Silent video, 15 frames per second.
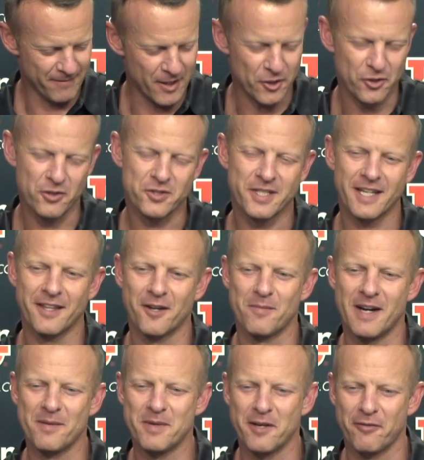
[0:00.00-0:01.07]
you say there
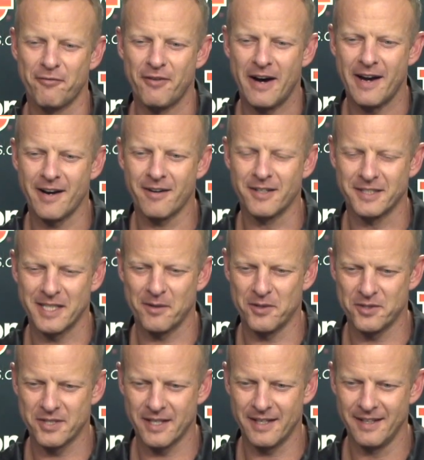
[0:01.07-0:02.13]
might be a fire? Is that what you
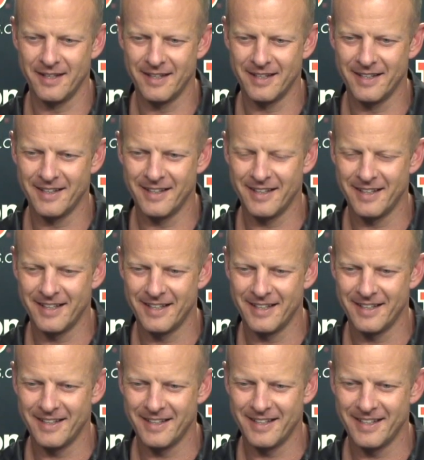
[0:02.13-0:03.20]
said? Well, there was
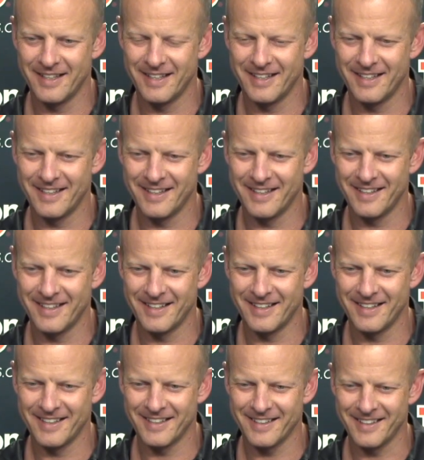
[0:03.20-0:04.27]
a fire back in
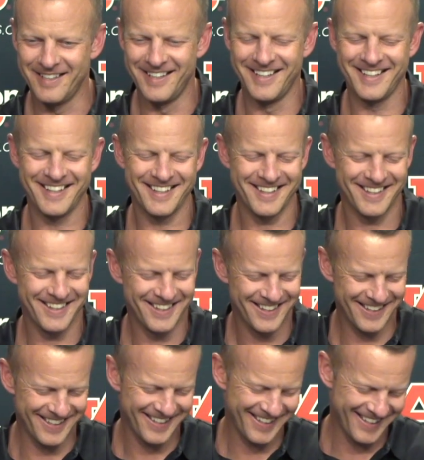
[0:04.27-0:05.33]
'96 uh,
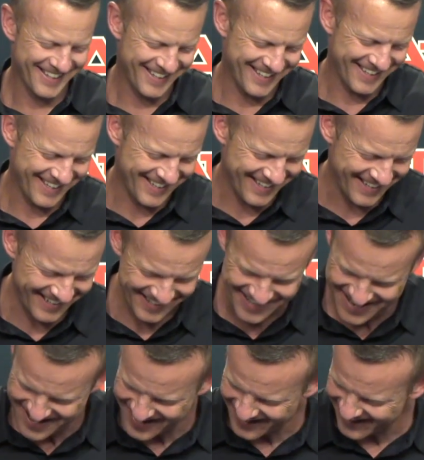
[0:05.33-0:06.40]
in uh, Auburn,
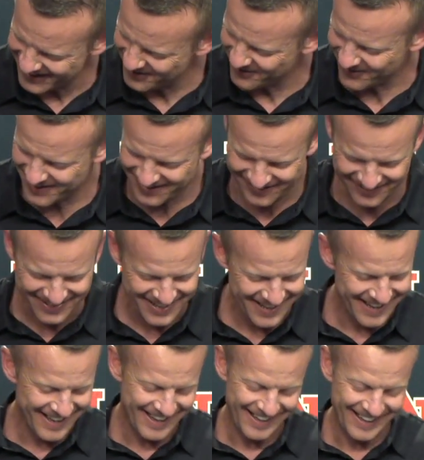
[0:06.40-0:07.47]
outside
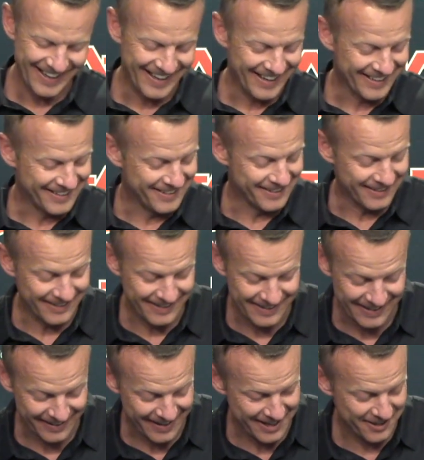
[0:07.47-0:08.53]
the stadium.
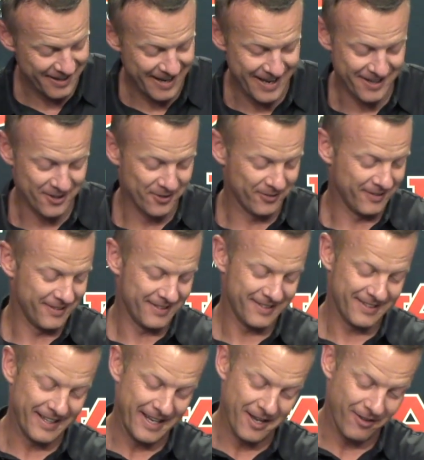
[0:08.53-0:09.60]
God, I, I, don't.
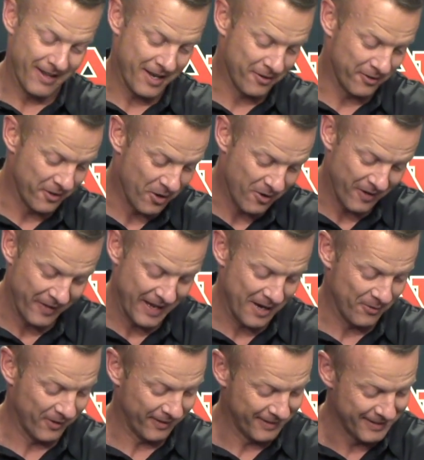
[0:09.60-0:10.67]
Hell, I don't know on that
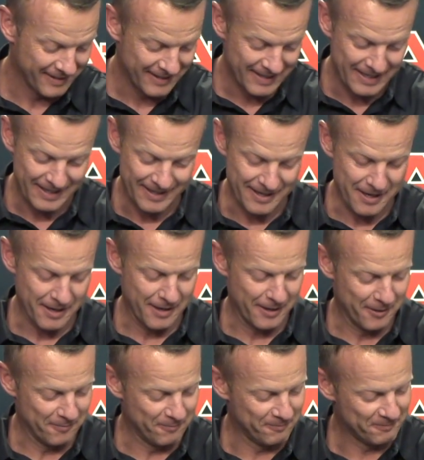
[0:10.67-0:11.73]
one.
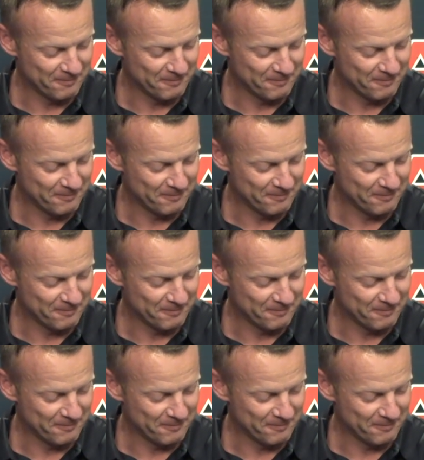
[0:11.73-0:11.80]
Um,